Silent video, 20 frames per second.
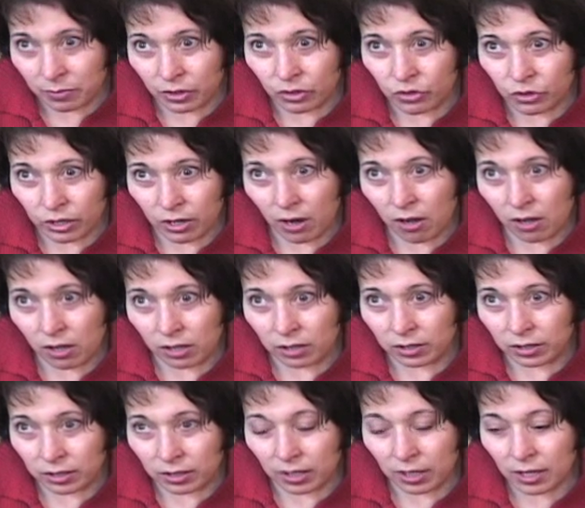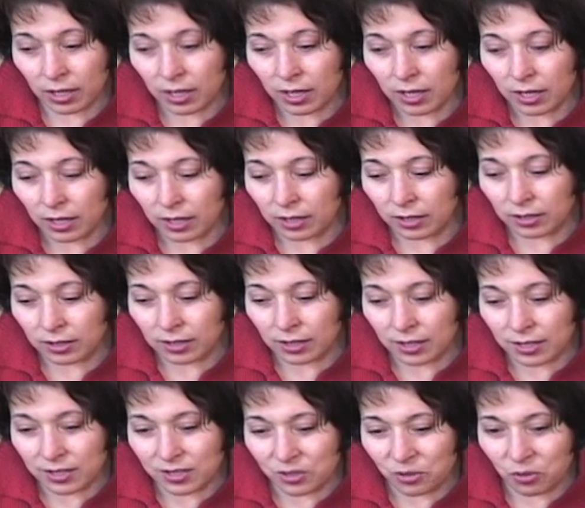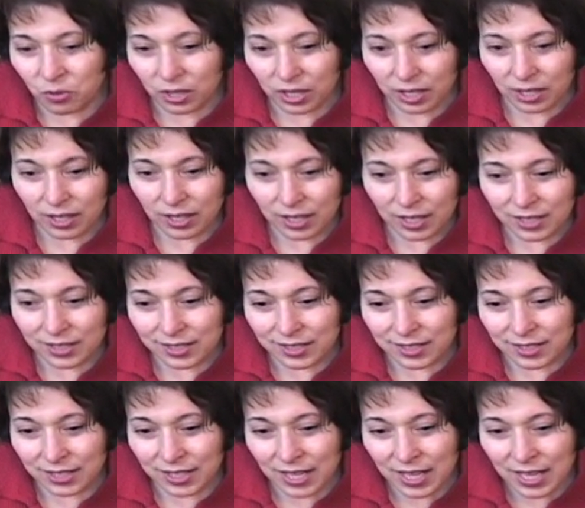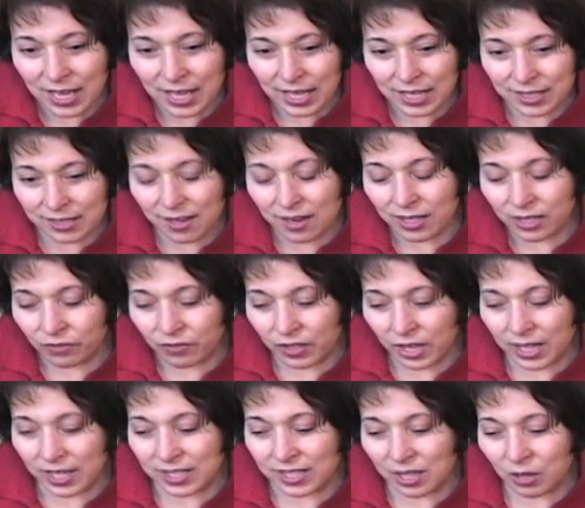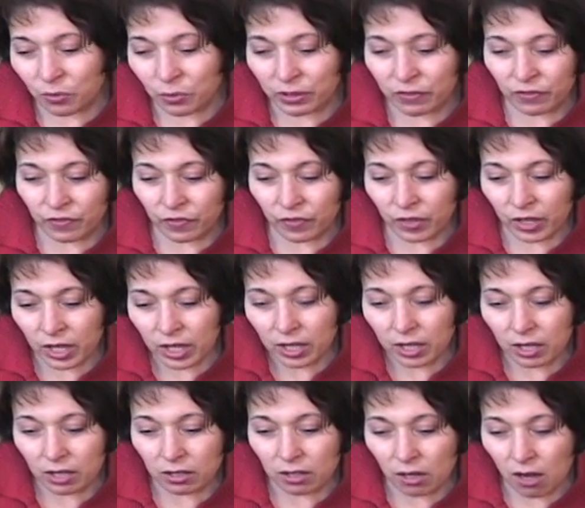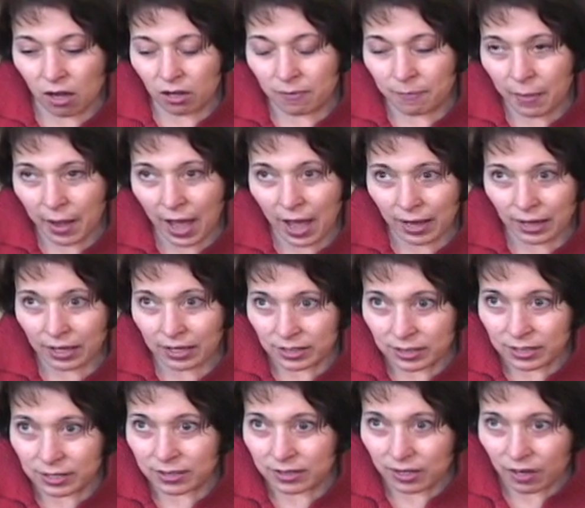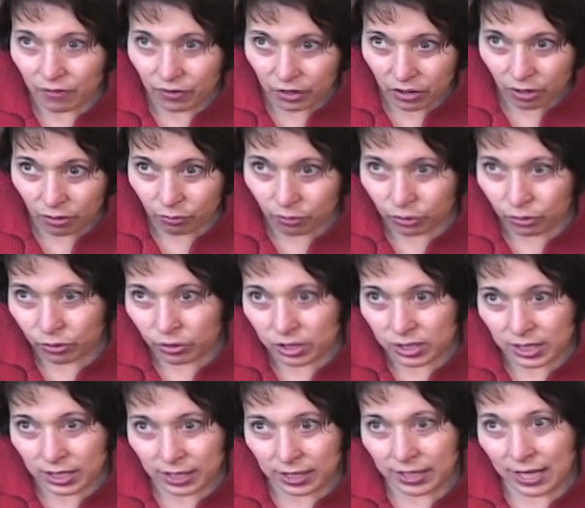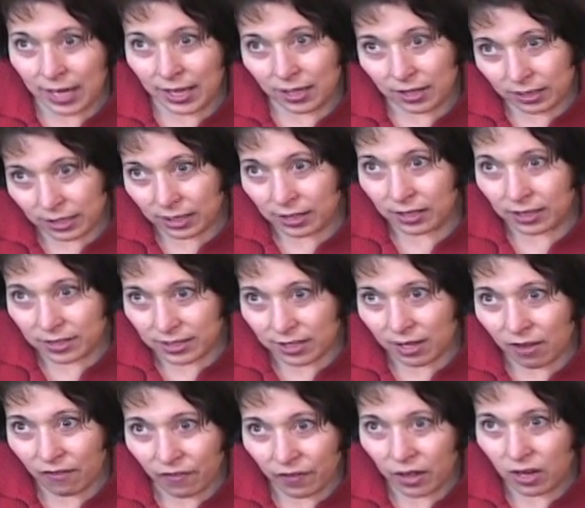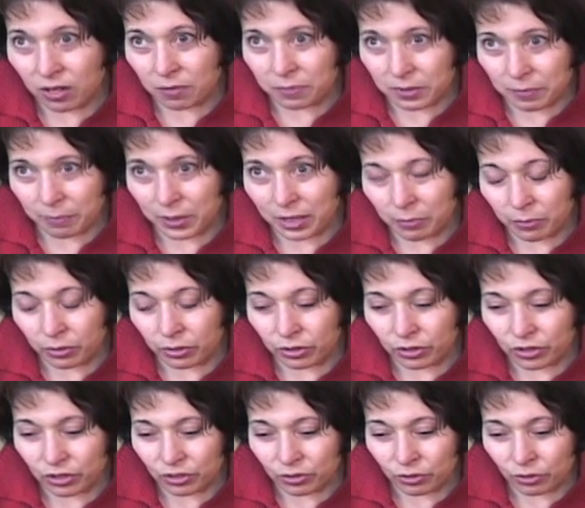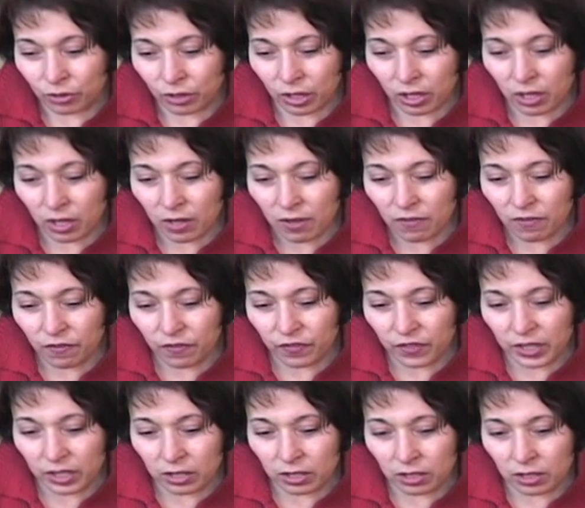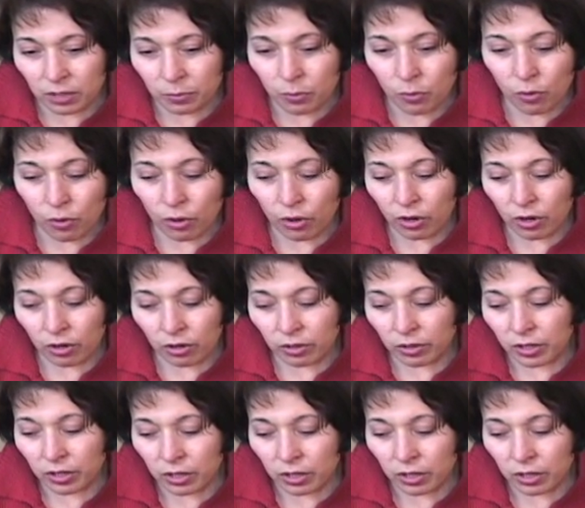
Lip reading: Montreal, and so it's kind of nice that we've gone back and discovered our roots, and that in itself helps people to feel a more